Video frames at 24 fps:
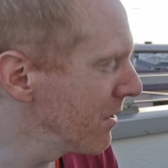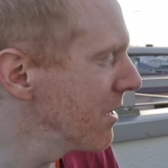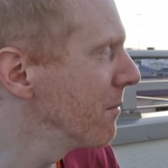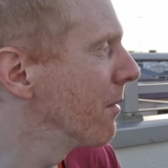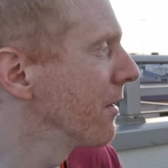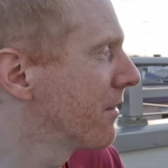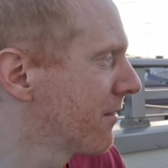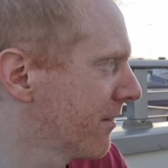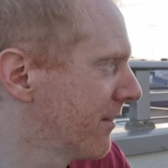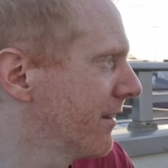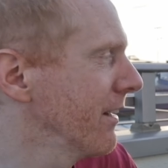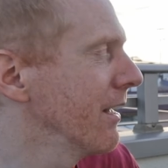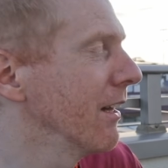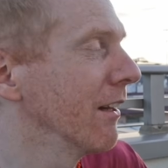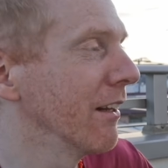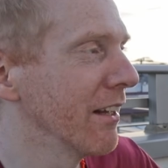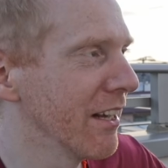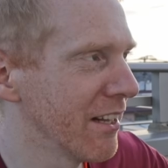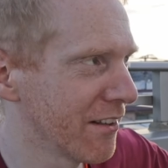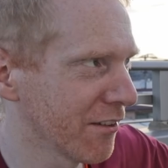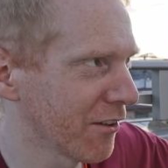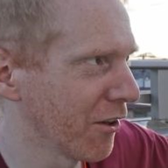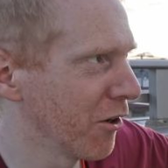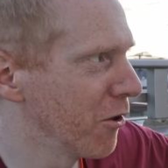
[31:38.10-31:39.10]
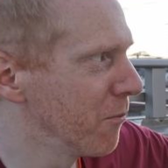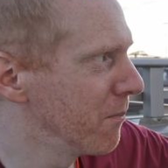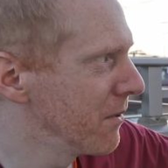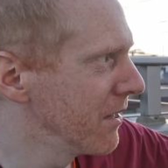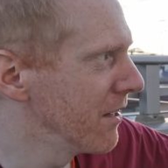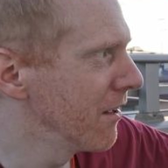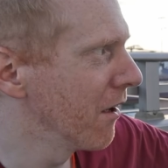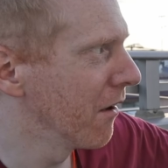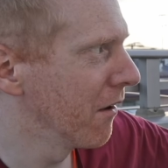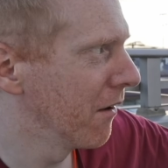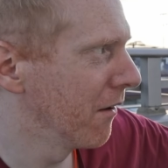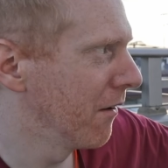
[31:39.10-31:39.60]
be, but still it's going to
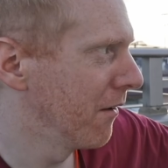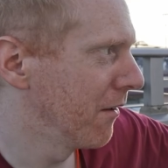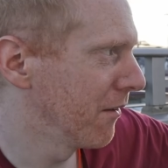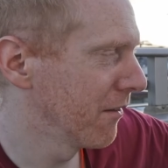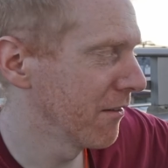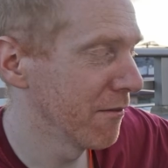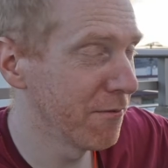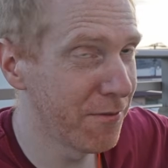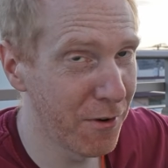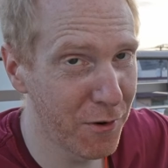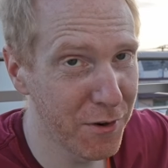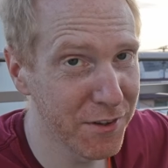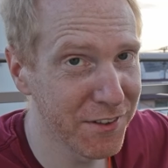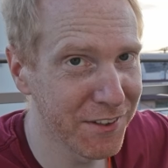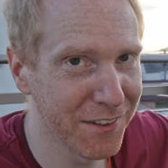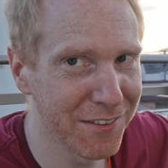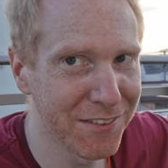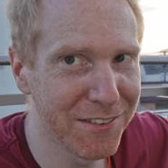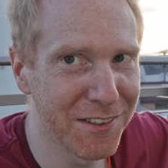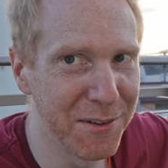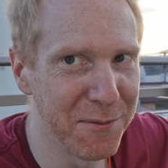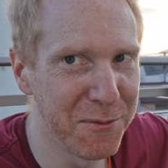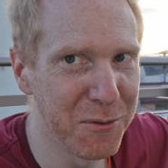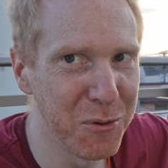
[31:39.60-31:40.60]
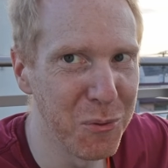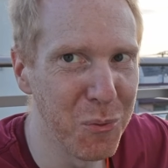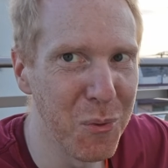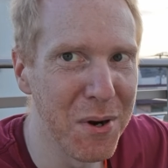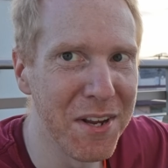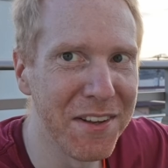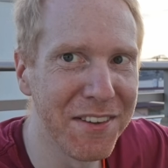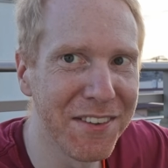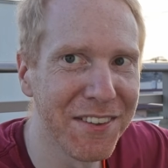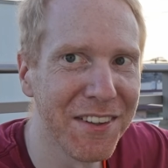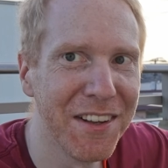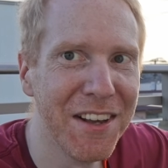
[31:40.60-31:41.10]
be very sensitive to
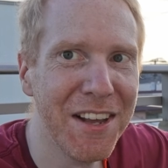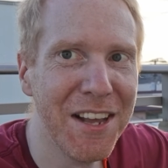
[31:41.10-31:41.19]
wind.